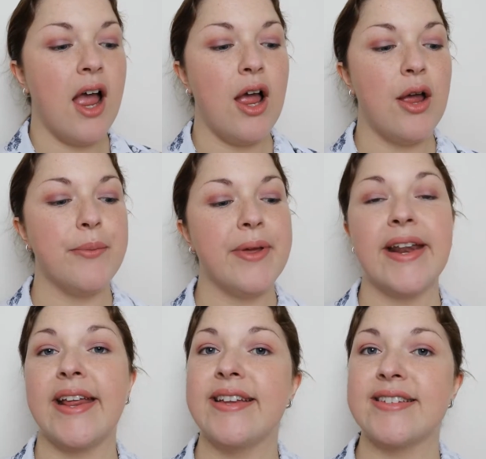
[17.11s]

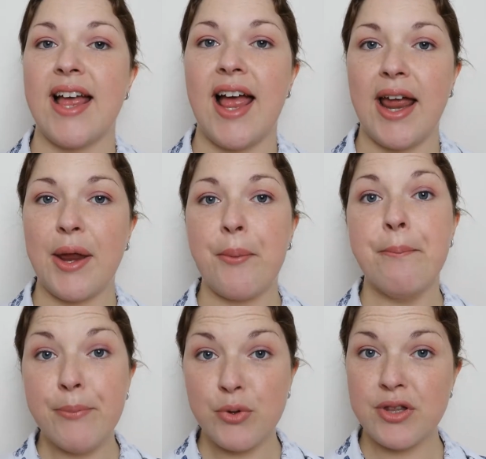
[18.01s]
it is a
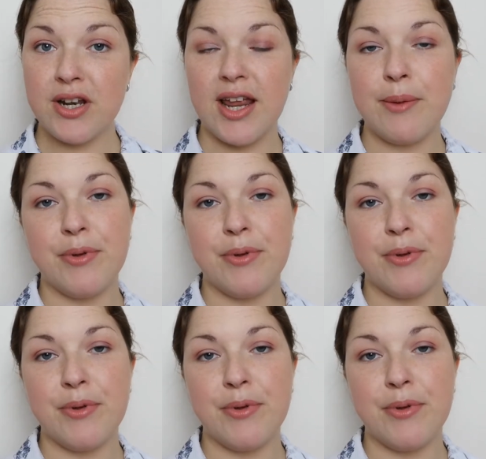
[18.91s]
monthly